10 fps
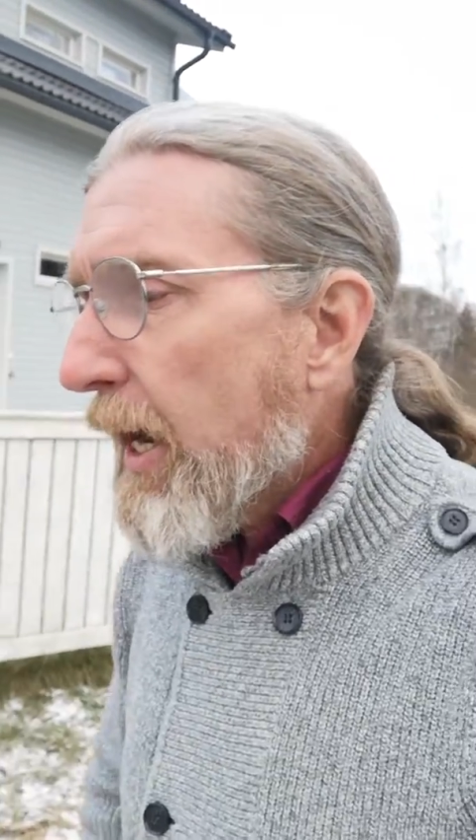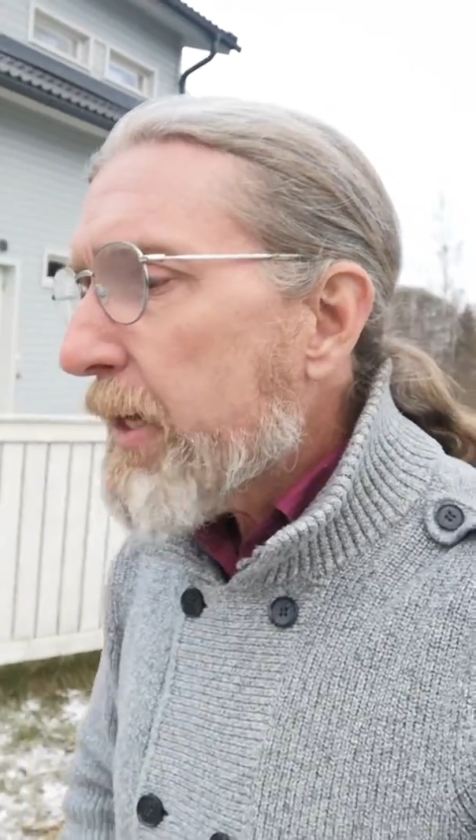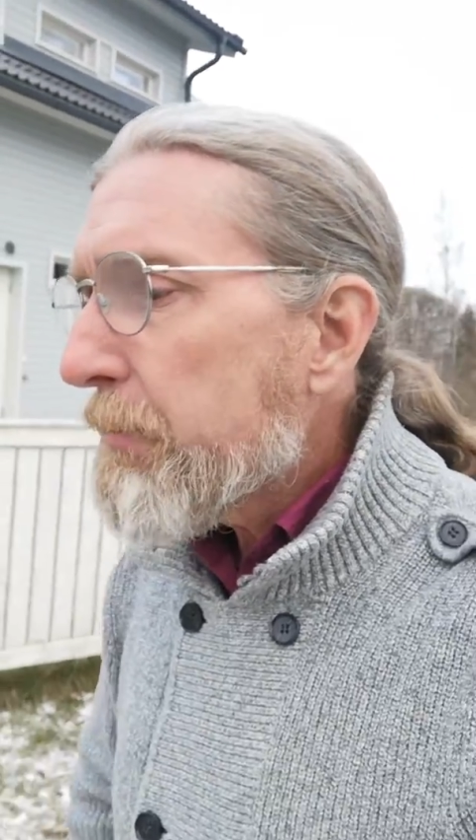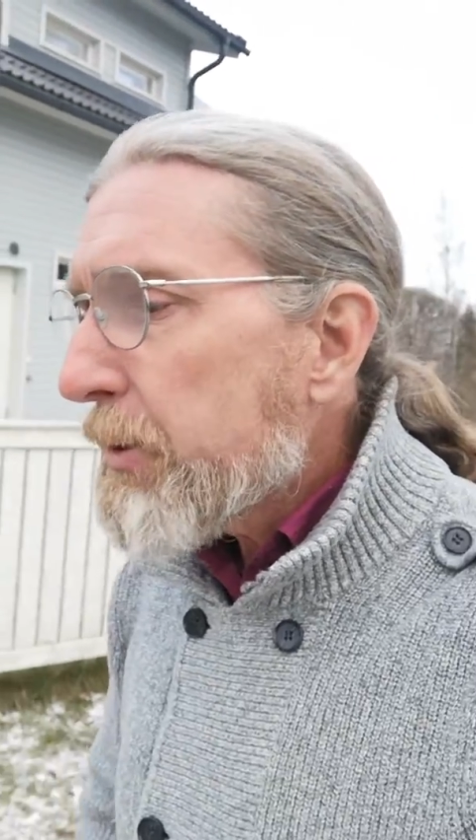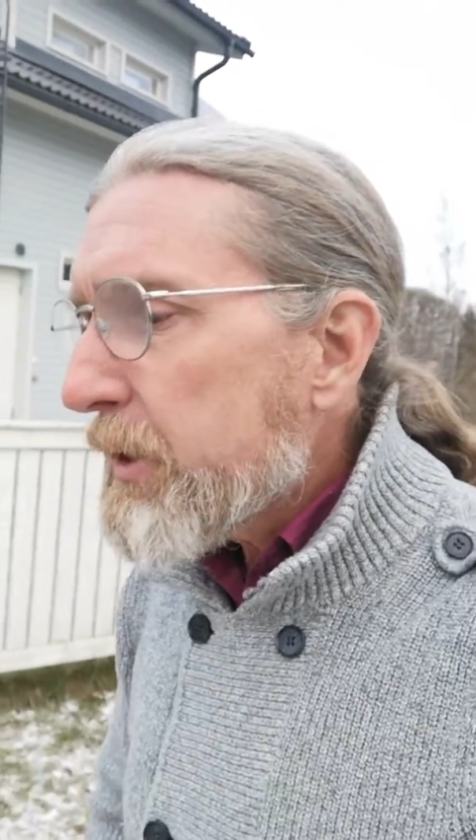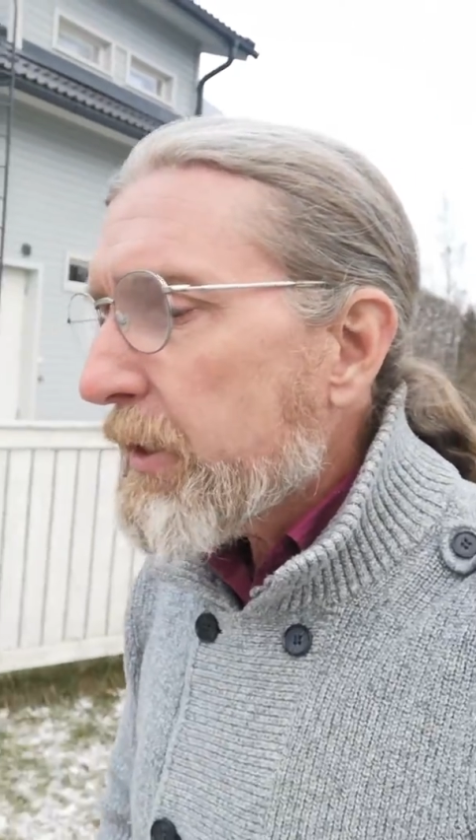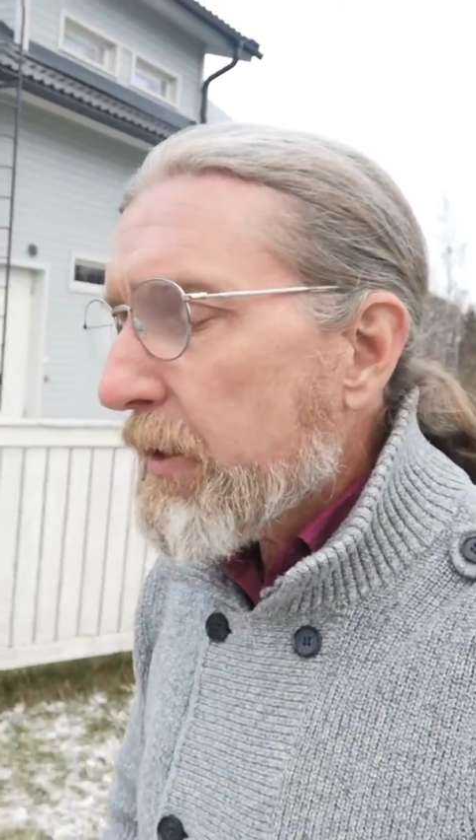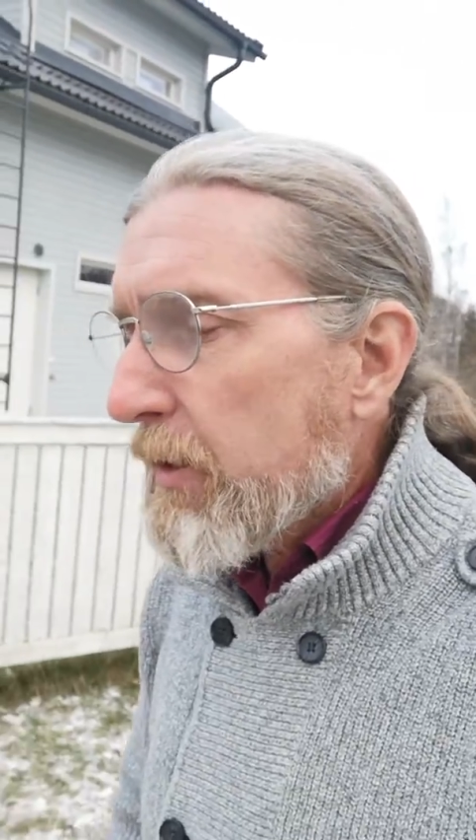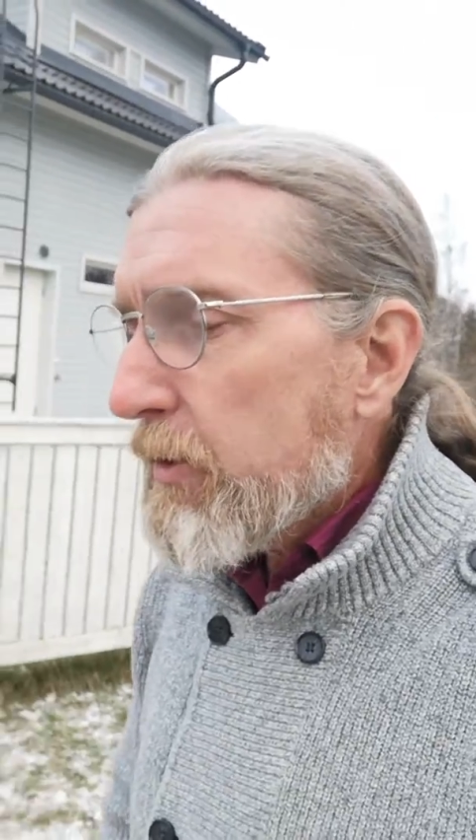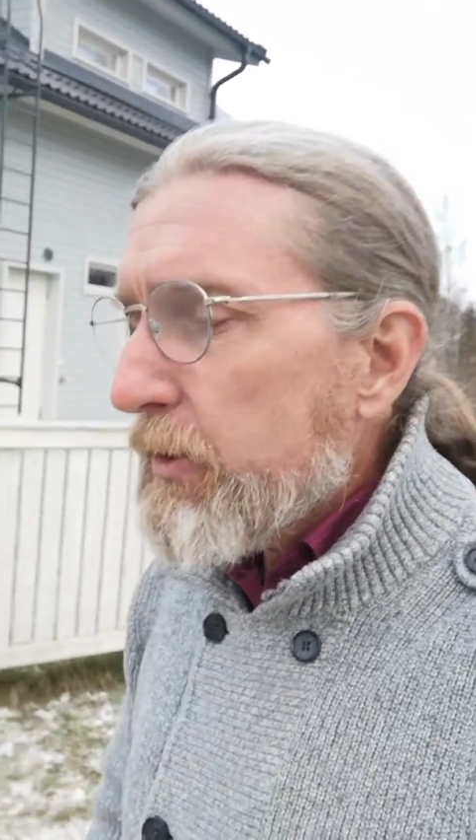and in
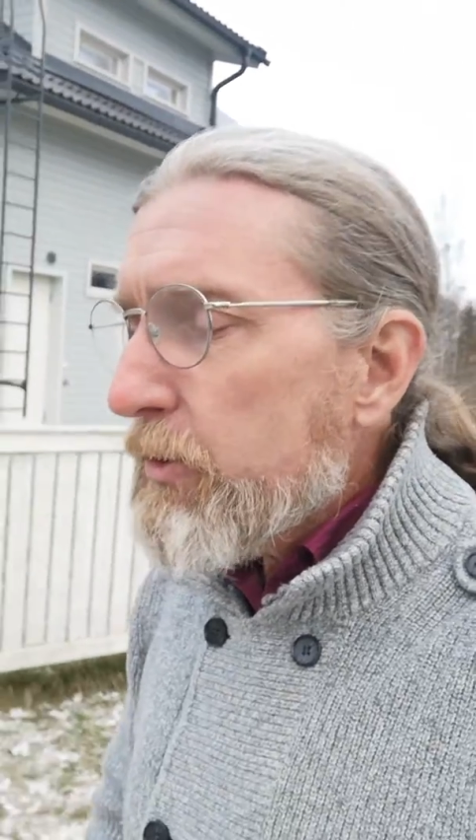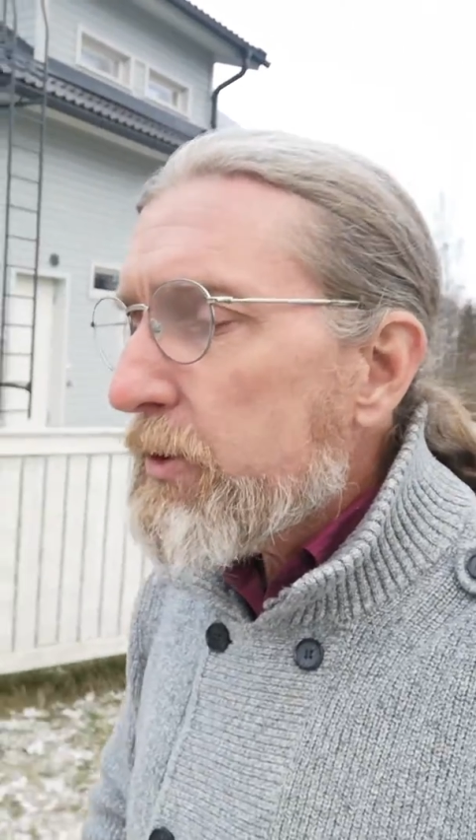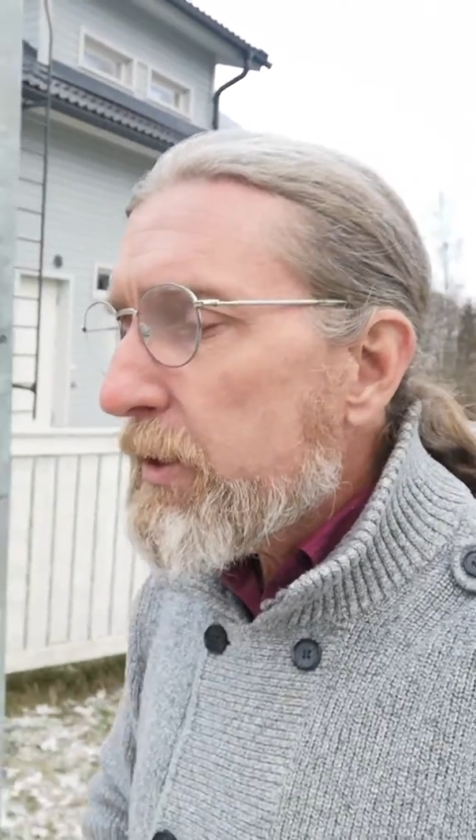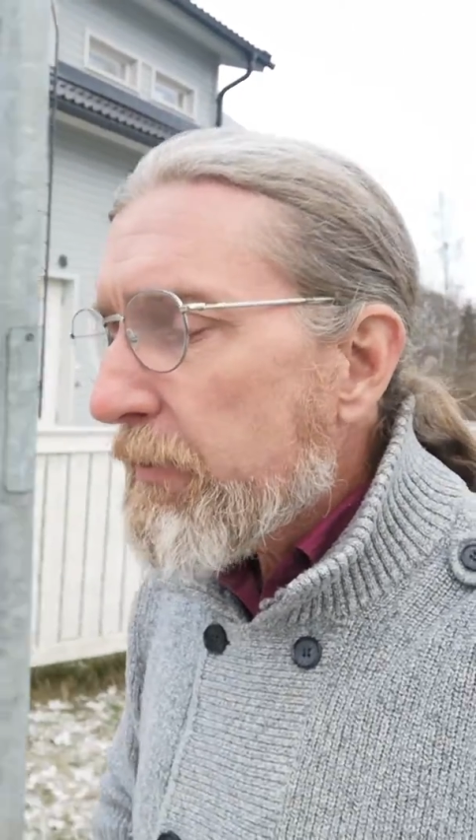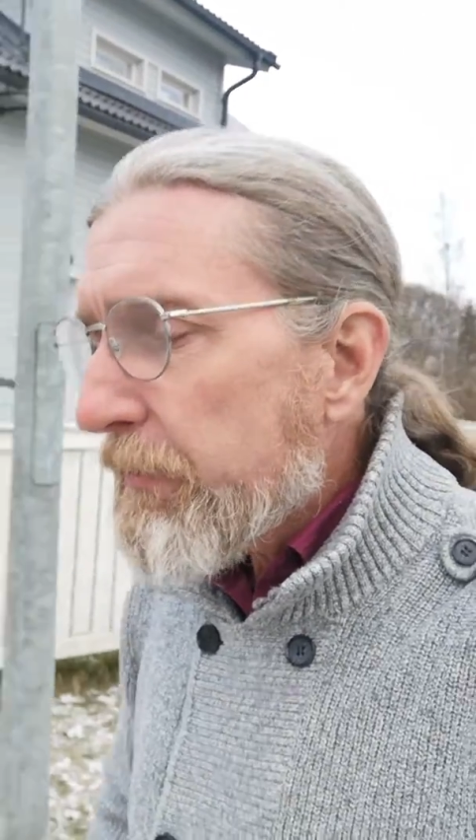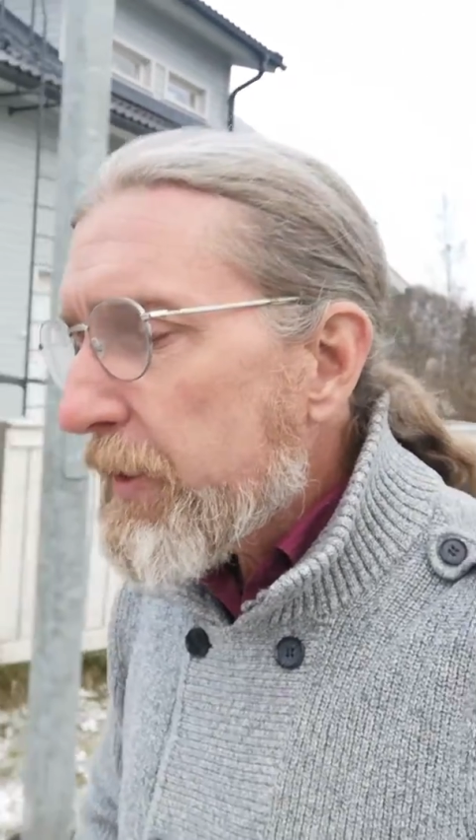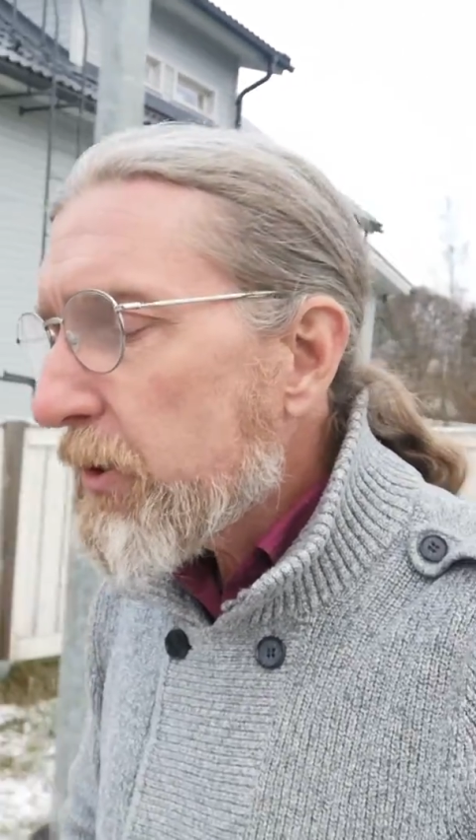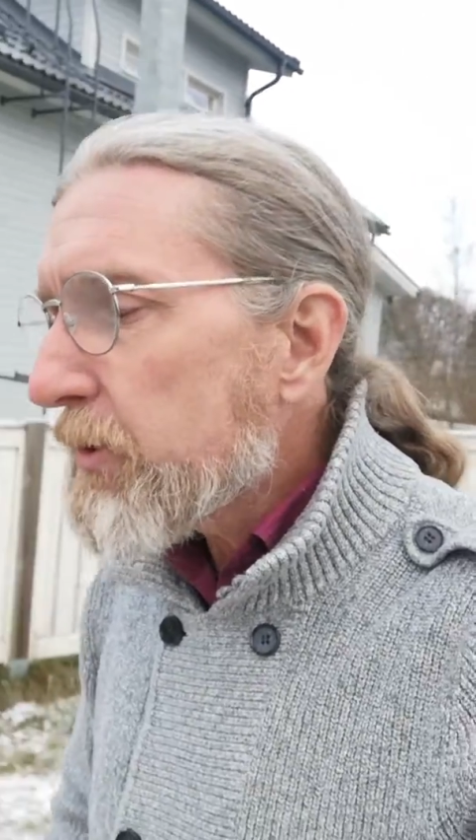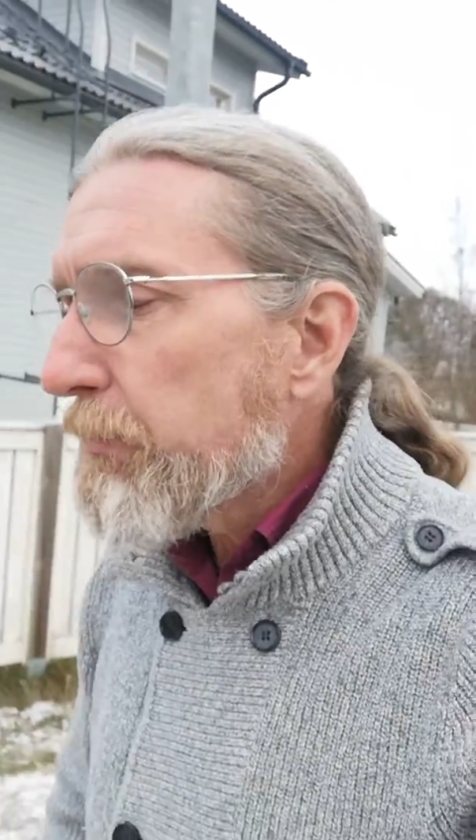particular using the features